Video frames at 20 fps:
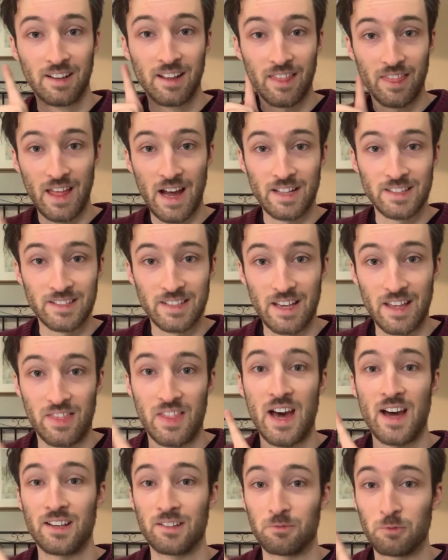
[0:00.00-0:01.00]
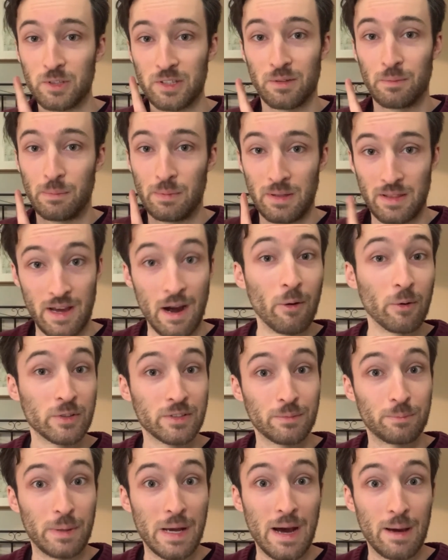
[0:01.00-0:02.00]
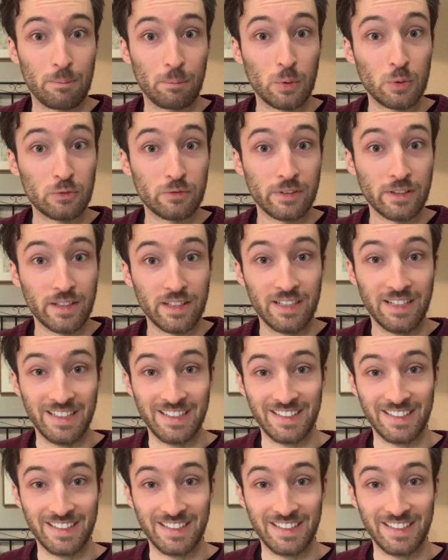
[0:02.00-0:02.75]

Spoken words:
That's it. That was a bad movie.